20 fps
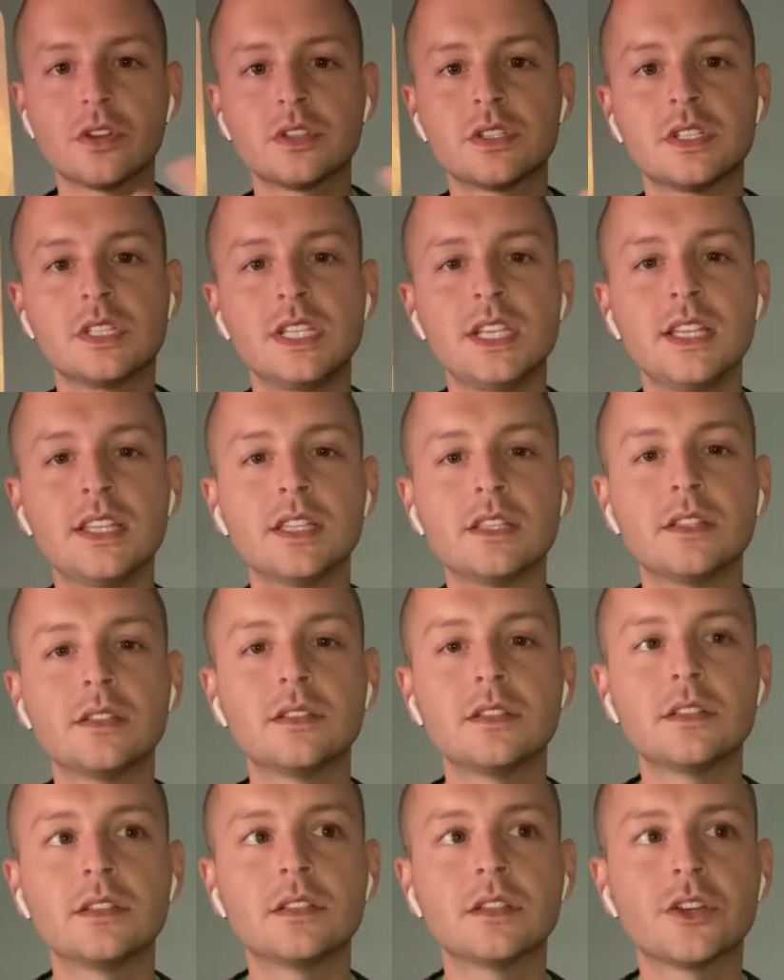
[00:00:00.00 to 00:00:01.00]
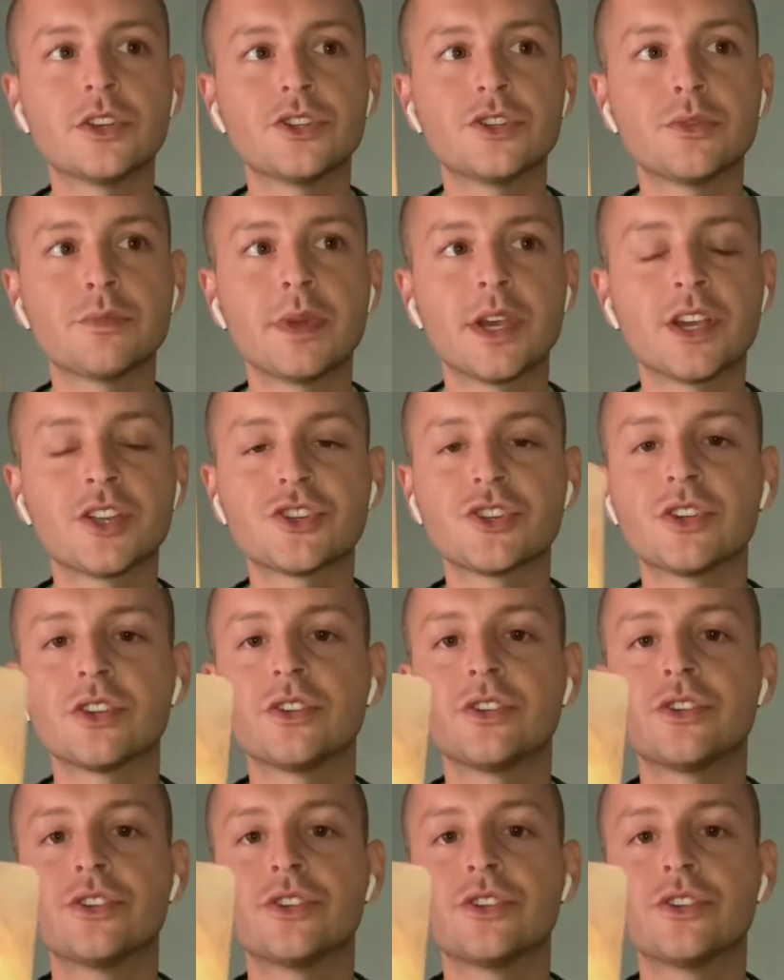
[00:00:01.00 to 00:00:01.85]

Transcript: seeing the larger picture,